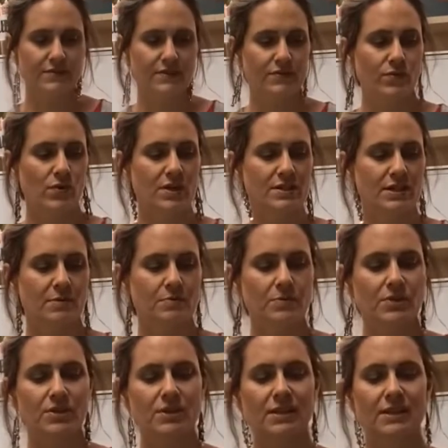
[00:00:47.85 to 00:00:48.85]
For example,
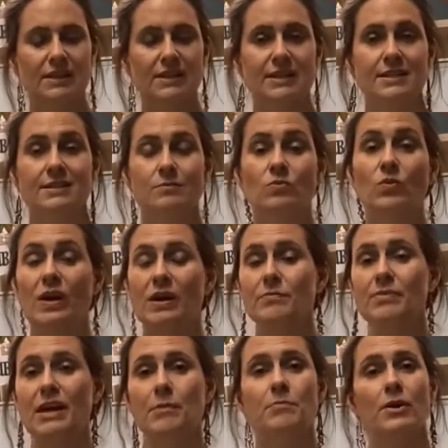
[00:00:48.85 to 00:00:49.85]
you're going to need some white
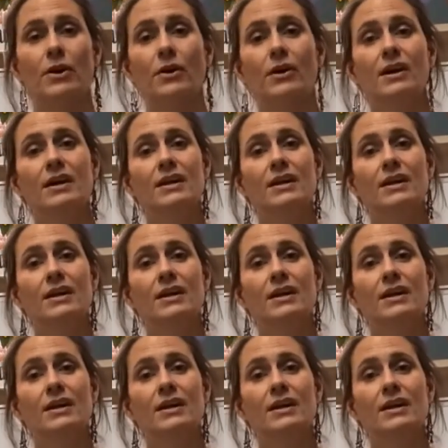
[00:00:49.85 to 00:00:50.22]
paper.